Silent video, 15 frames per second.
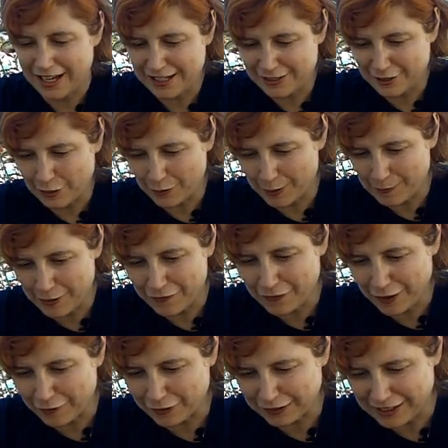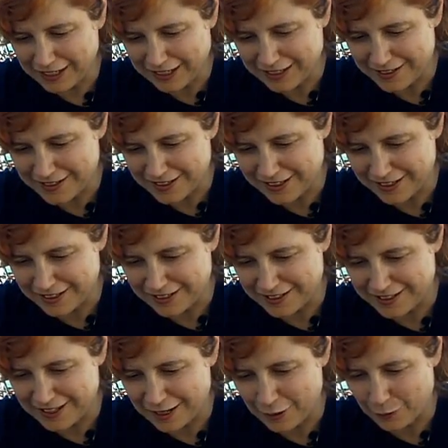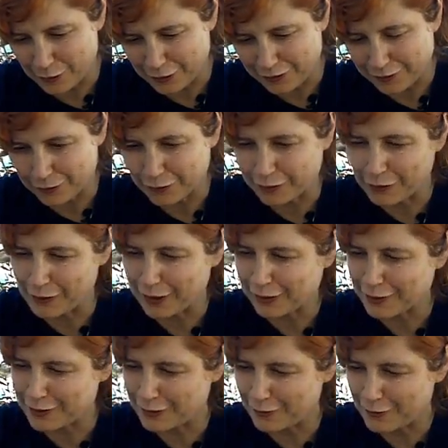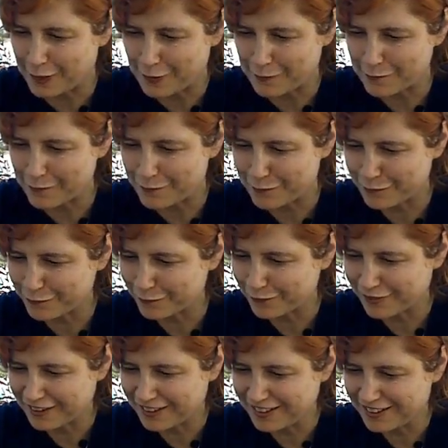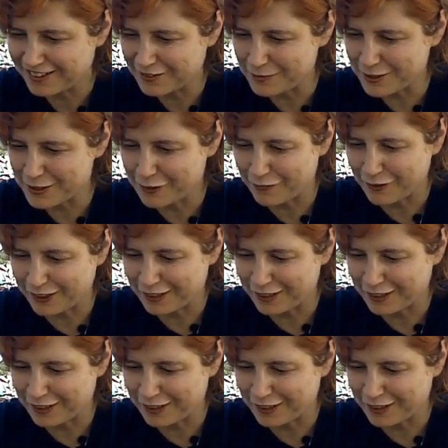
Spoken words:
And so one of my favorite lines is that we're going to, let me see